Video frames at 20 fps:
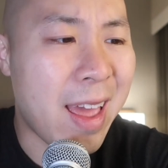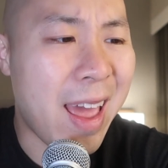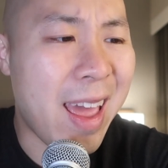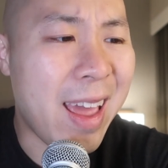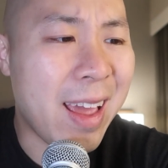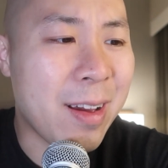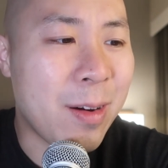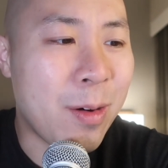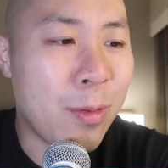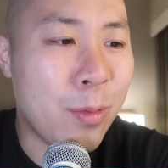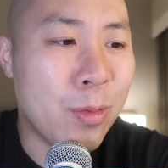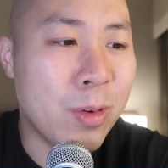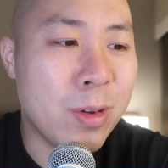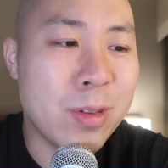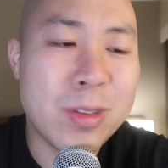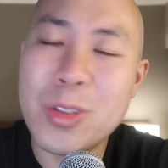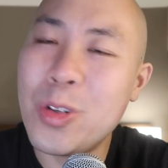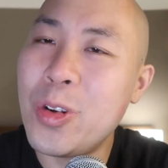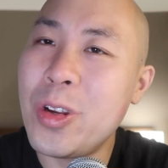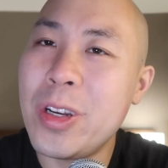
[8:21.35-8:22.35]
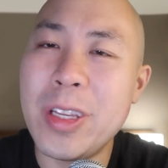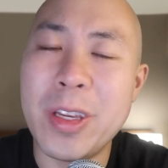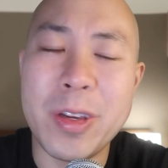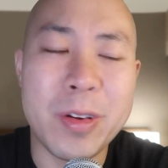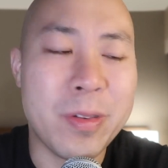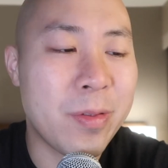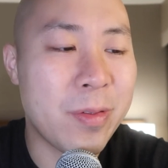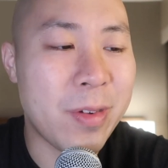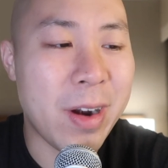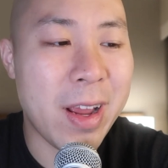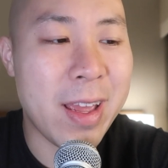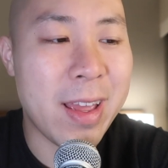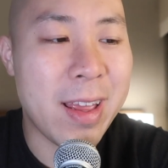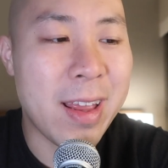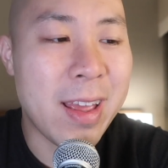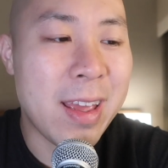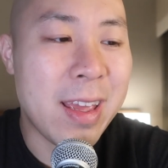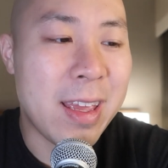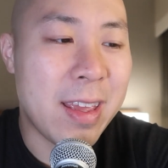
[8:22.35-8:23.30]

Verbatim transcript: hey we'll join you right